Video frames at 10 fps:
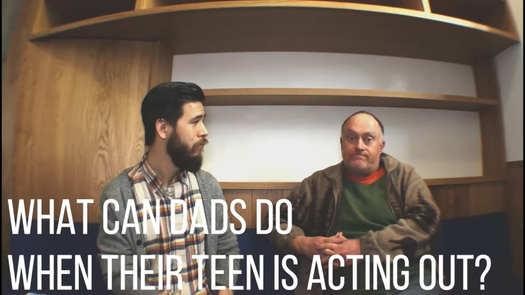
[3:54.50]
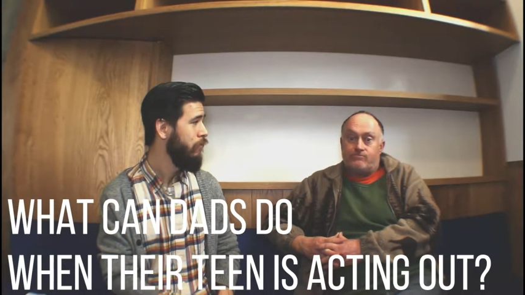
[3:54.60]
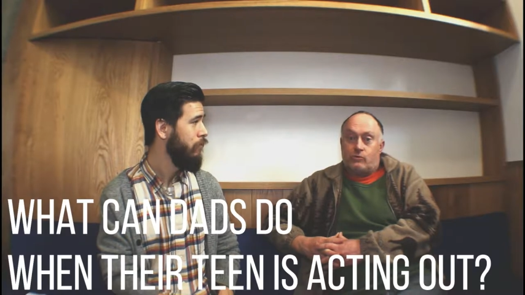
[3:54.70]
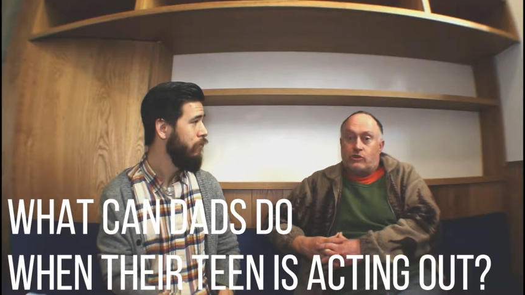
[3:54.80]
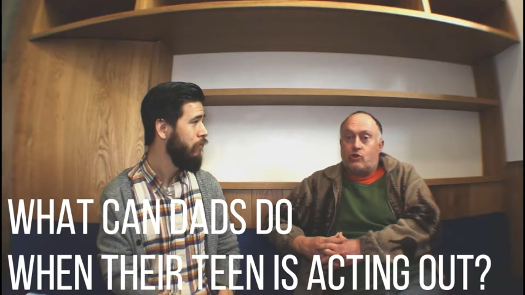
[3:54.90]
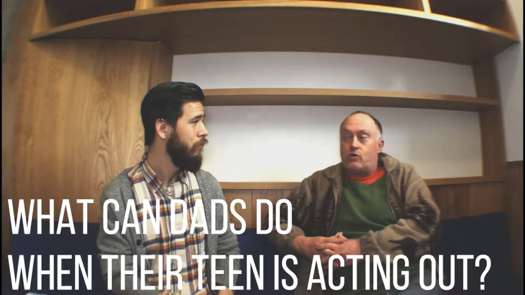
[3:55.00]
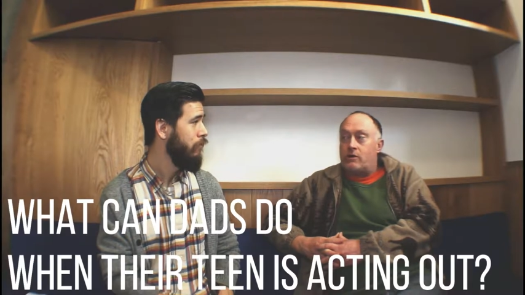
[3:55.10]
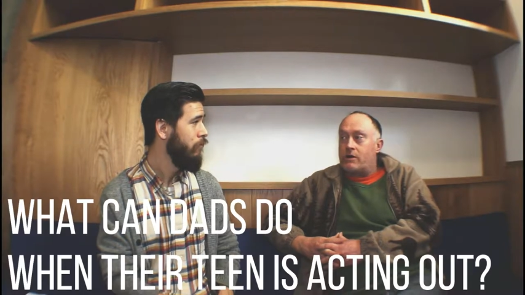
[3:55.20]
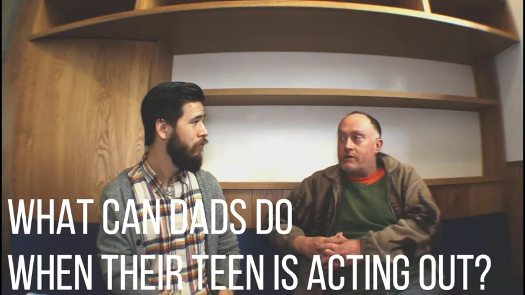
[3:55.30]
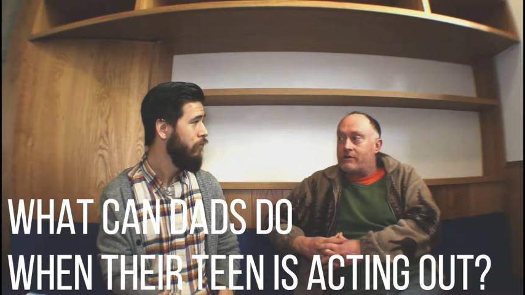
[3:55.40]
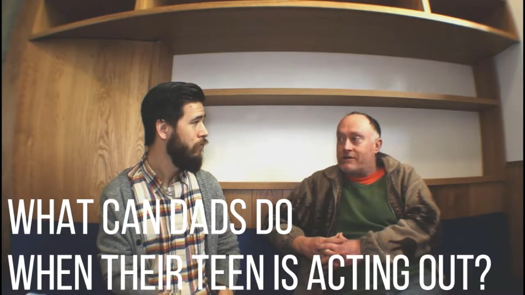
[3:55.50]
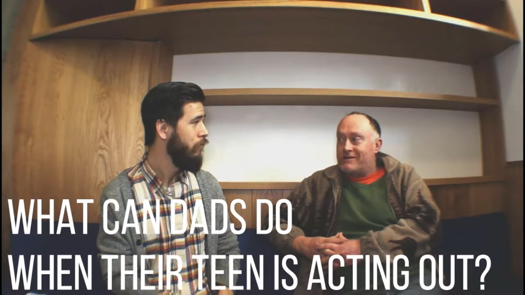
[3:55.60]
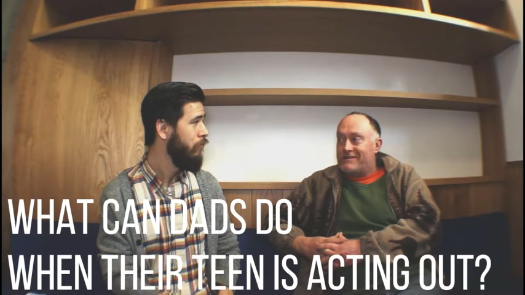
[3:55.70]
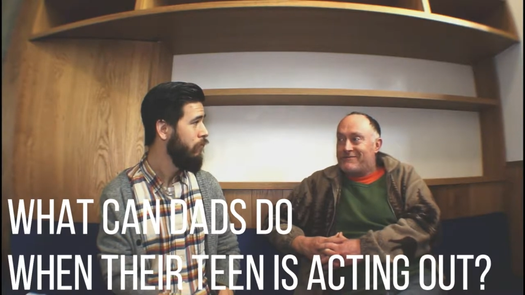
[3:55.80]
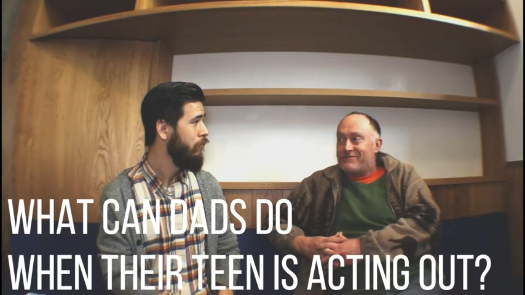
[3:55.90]
Speaker 1: what's going on.
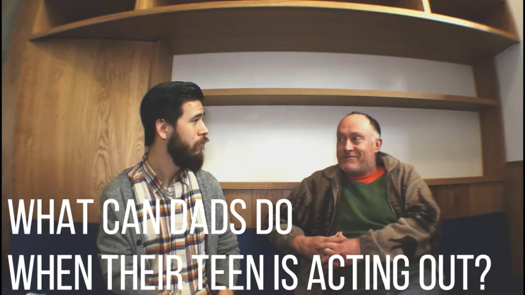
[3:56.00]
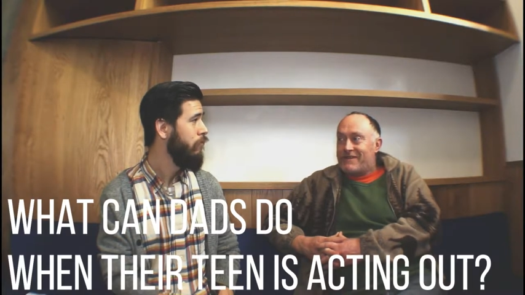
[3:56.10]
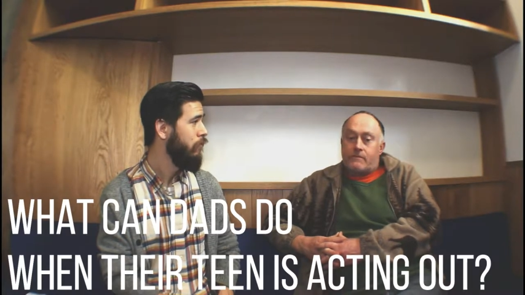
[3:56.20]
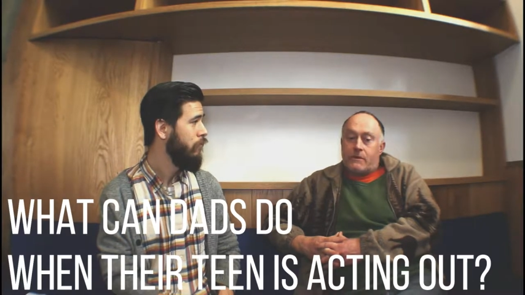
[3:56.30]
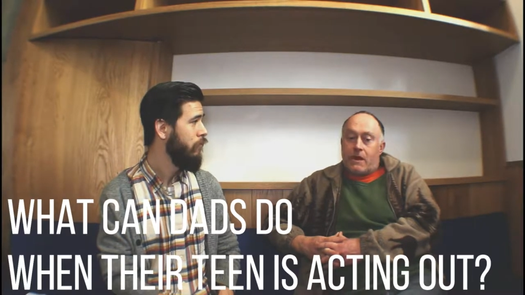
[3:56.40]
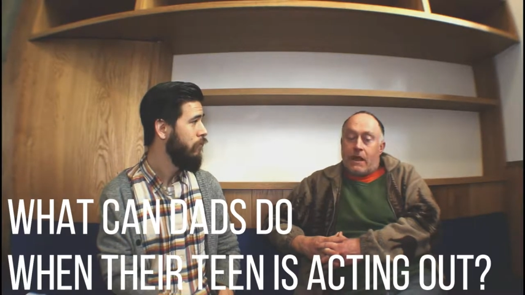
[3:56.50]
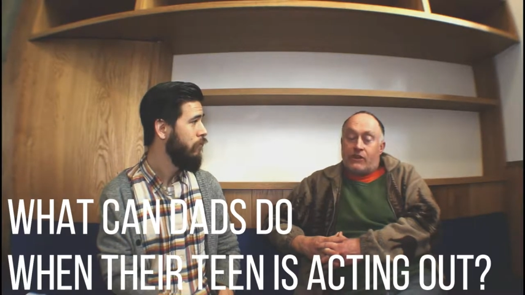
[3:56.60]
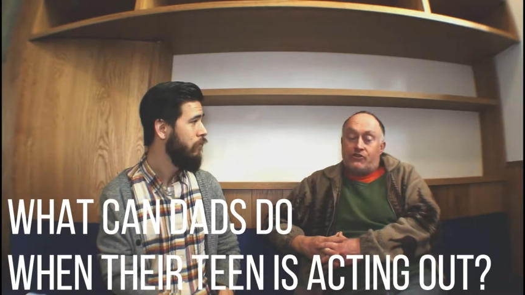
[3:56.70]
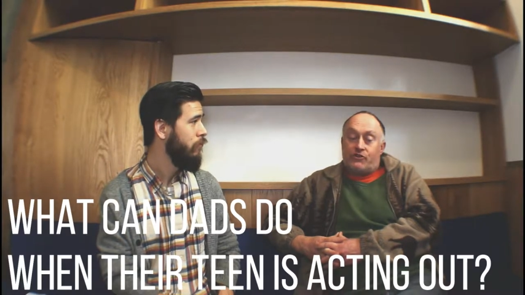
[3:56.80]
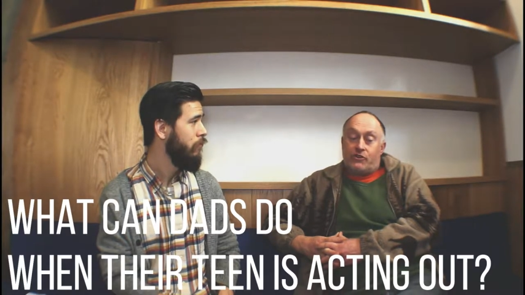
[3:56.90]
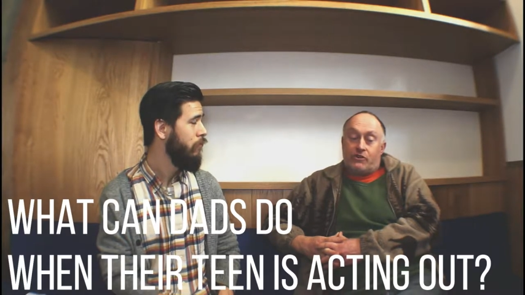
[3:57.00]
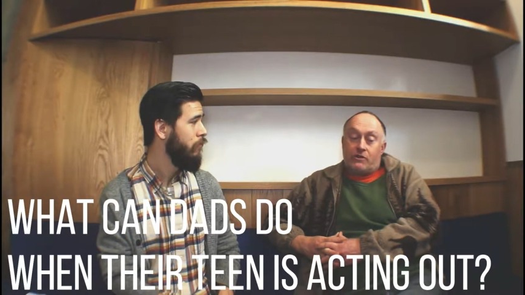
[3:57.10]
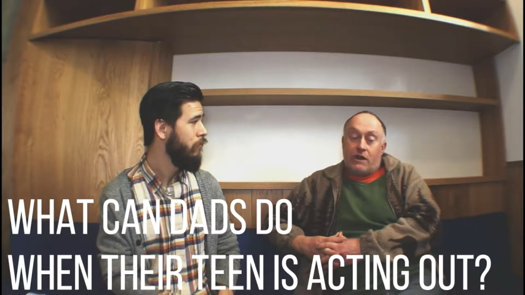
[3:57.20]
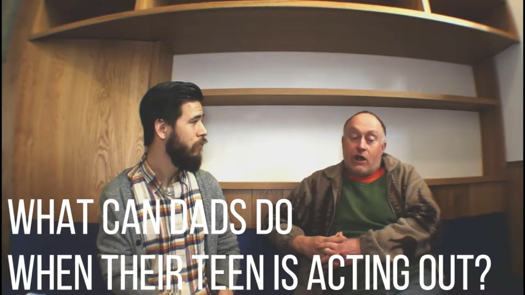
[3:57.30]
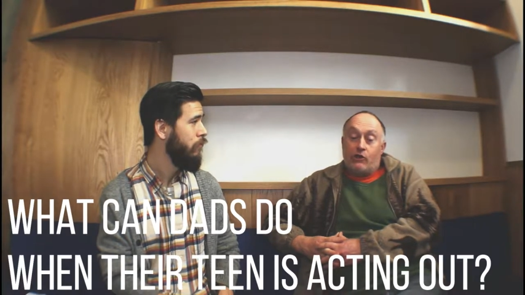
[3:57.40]
Mm. As
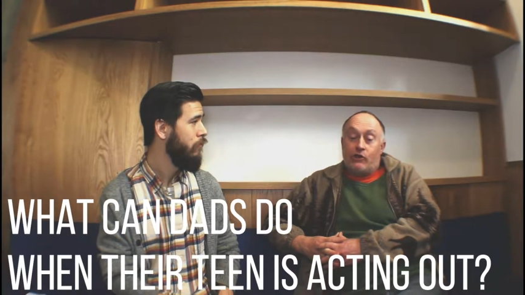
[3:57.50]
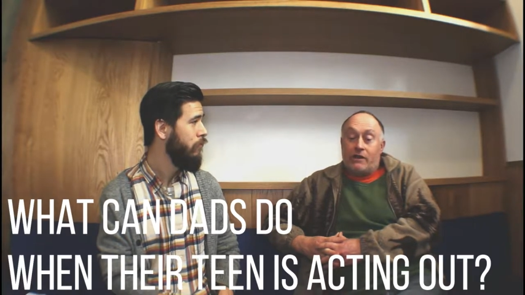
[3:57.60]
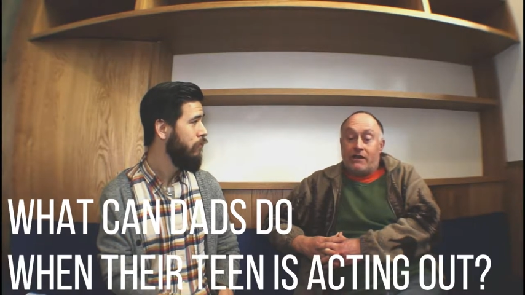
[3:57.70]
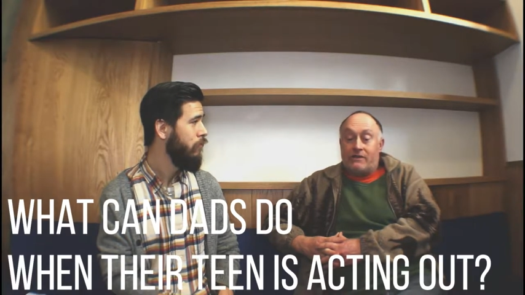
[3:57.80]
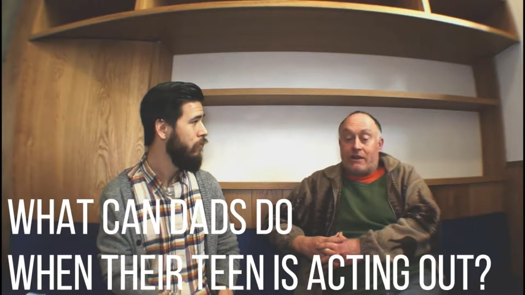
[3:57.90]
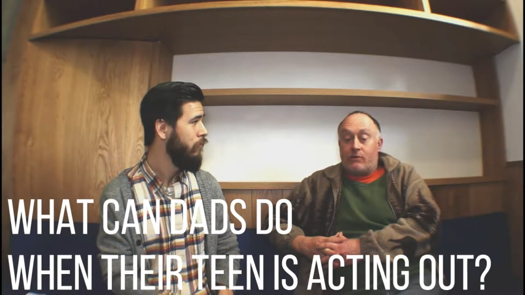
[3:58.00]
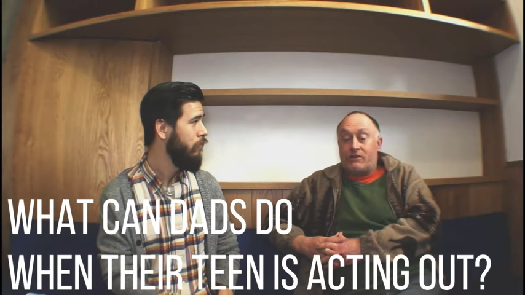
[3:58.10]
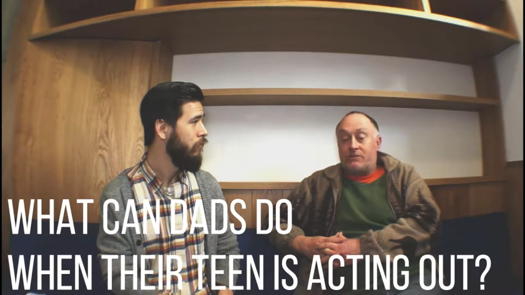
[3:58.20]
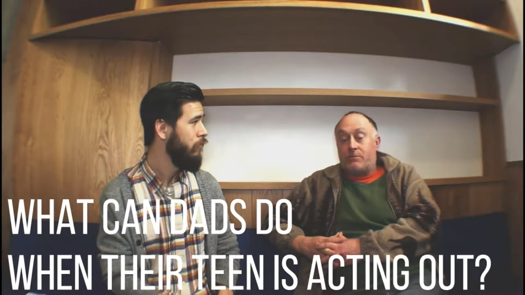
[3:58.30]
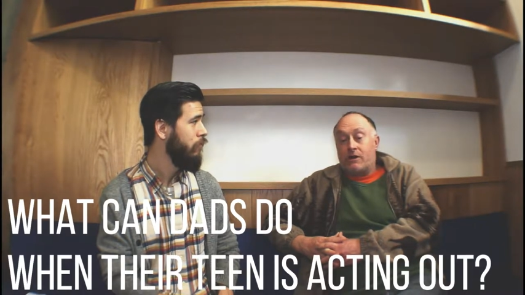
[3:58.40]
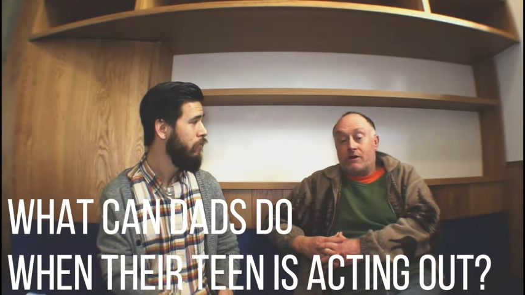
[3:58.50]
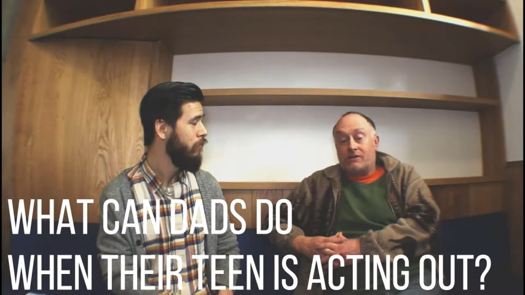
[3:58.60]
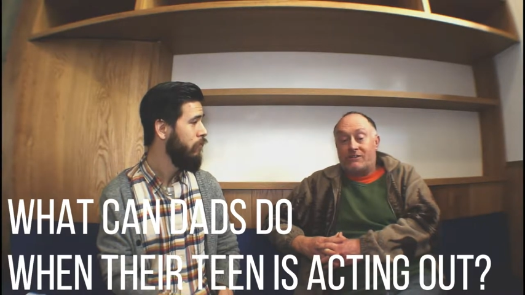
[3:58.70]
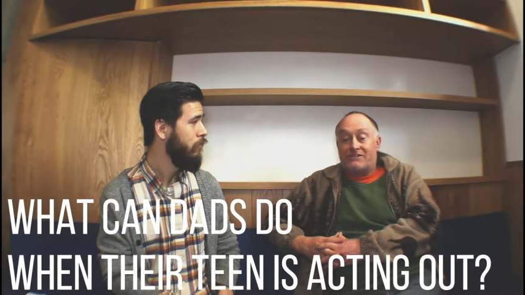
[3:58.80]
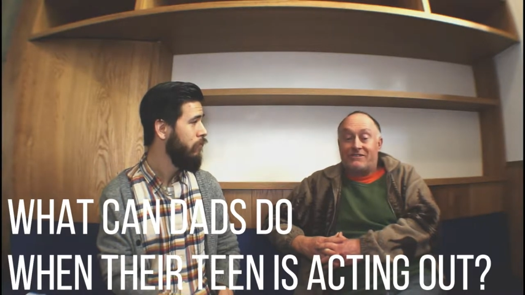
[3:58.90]
for how you're going to get that
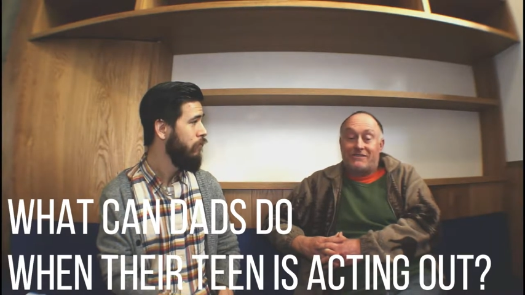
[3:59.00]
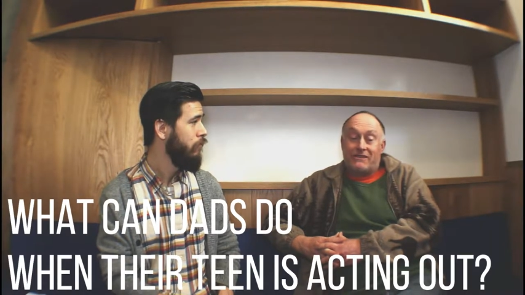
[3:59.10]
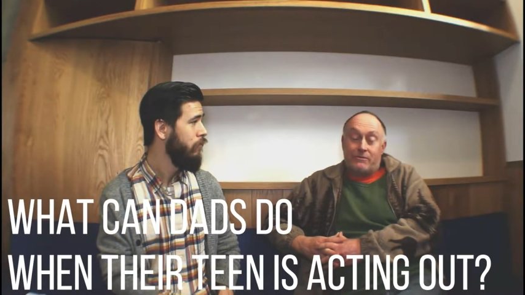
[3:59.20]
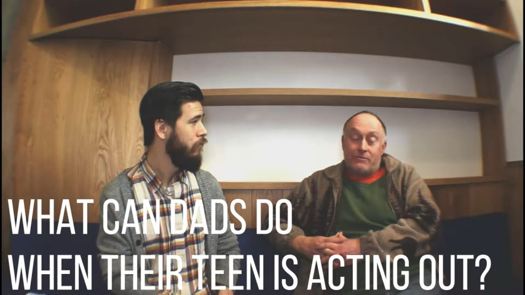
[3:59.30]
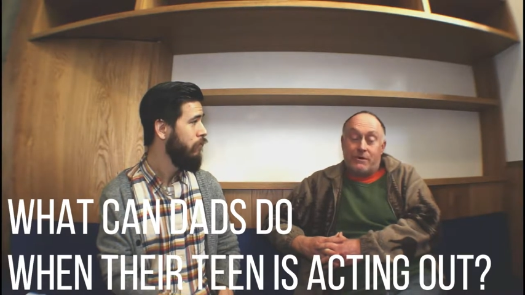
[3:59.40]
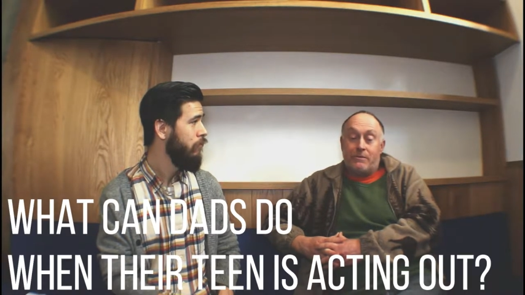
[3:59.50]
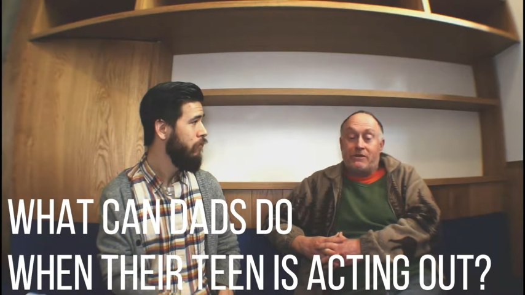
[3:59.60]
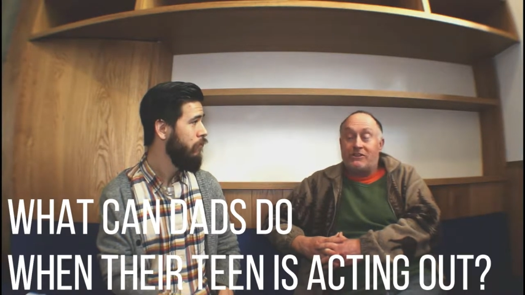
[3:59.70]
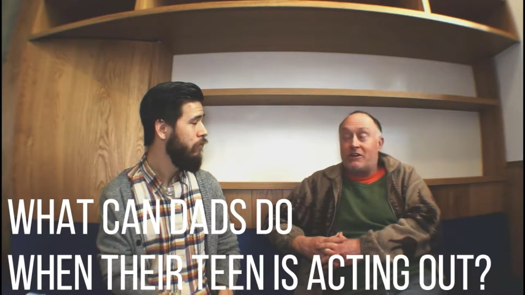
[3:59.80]
response, it depends on